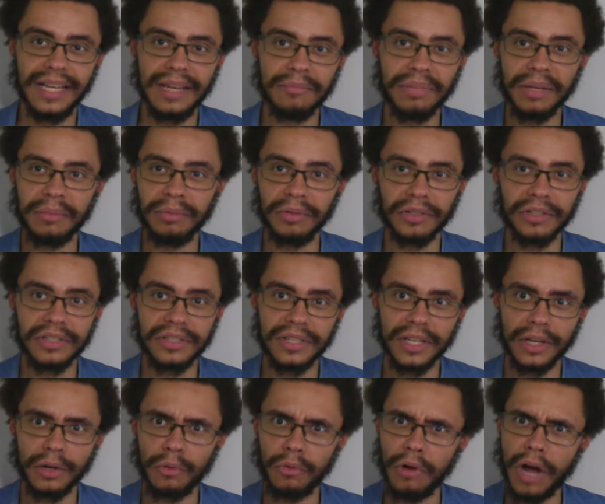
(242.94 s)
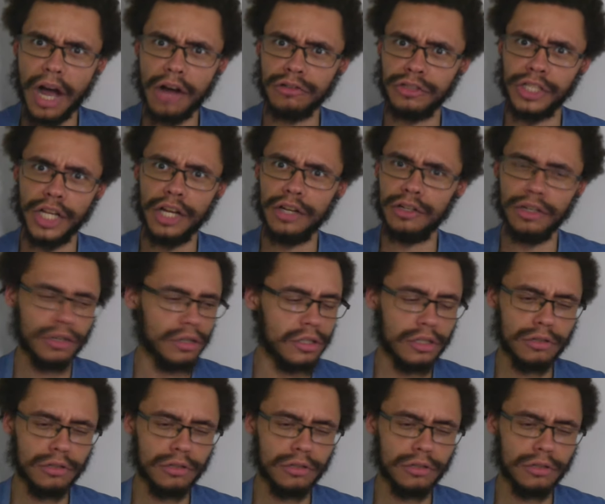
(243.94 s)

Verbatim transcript: And people are just like, wow, Jaden, you,